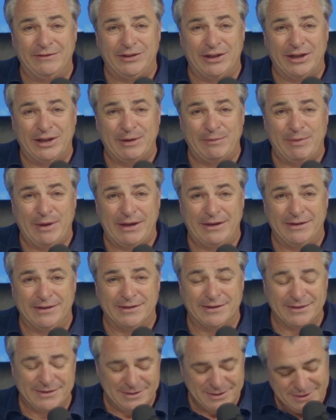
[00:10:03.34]
their
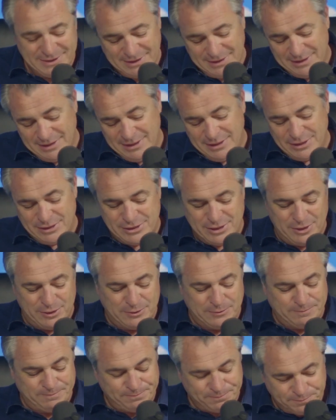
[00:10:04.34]
competitors.
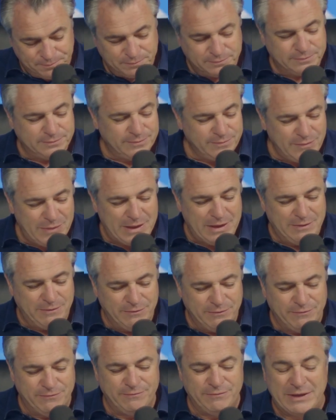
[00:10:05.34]
So
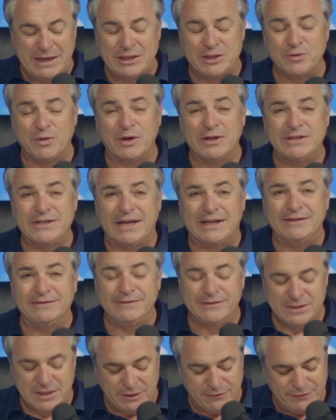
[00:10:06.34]
that's where it's at,
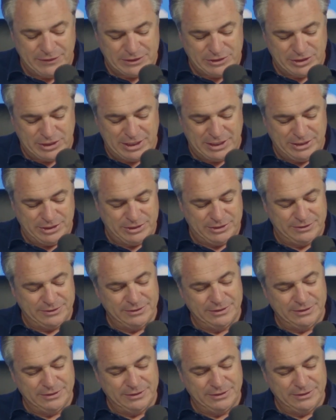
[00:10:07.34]
self-education.